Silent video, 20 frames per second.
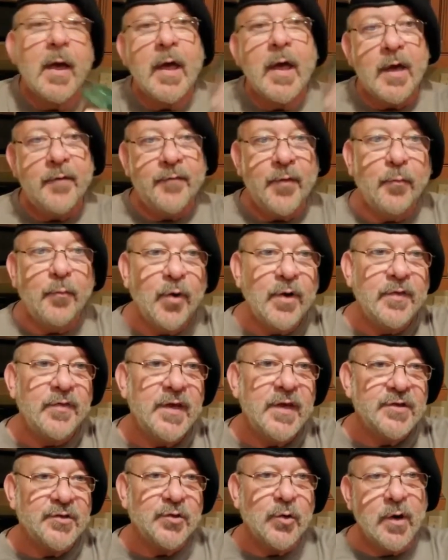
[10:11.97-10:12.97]
if you put
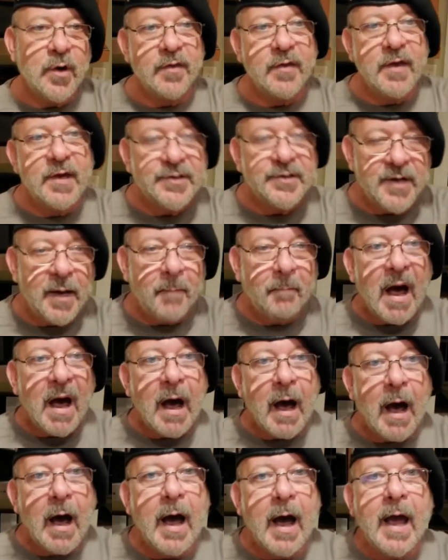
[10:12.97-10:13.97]
these sort of things up
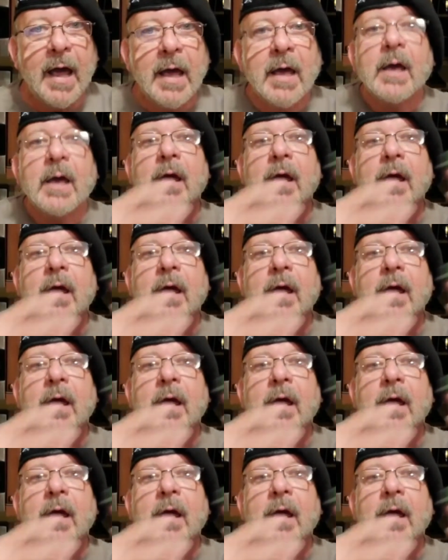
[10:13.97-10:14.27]
high,